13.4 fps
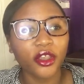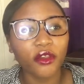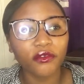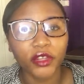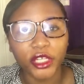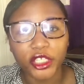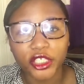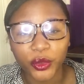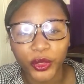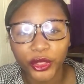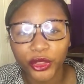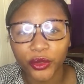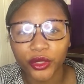finish going
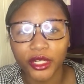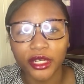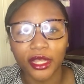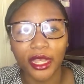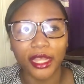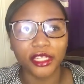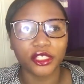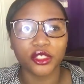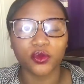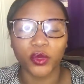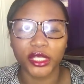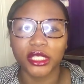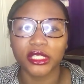through the day, and just
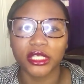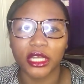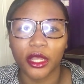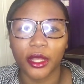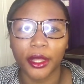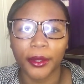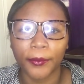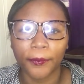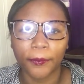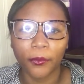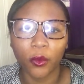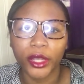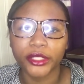wait until I
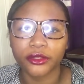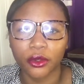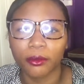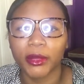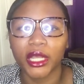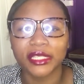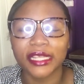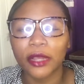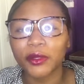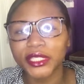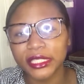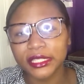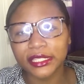went home, because I was
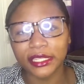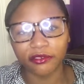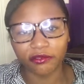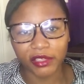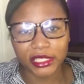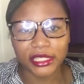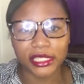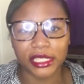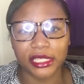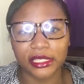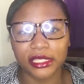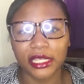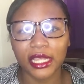in St.
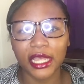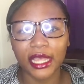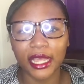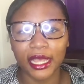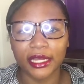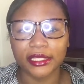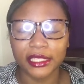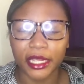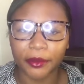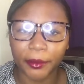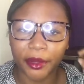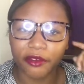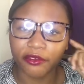Vincent at the time that
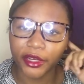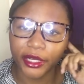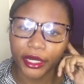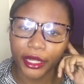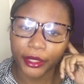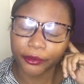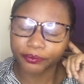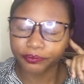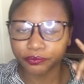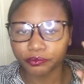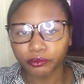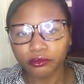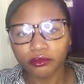my friend died.
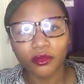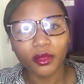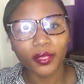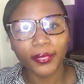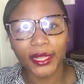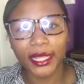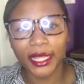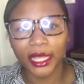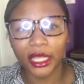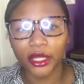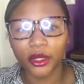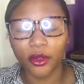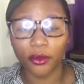
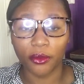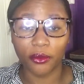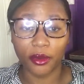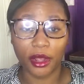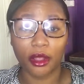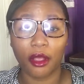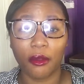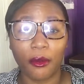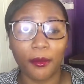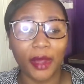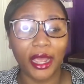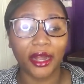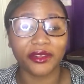And when I got home
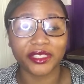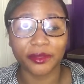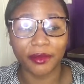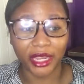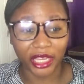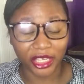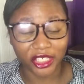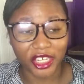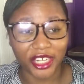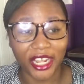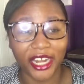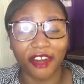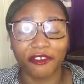and I was in my kitchen,
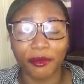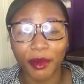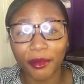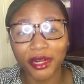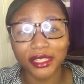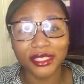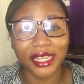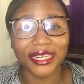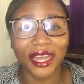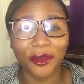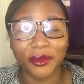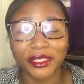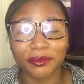and I remember the song that
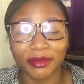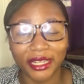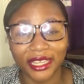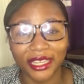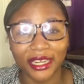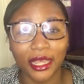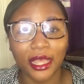was playing,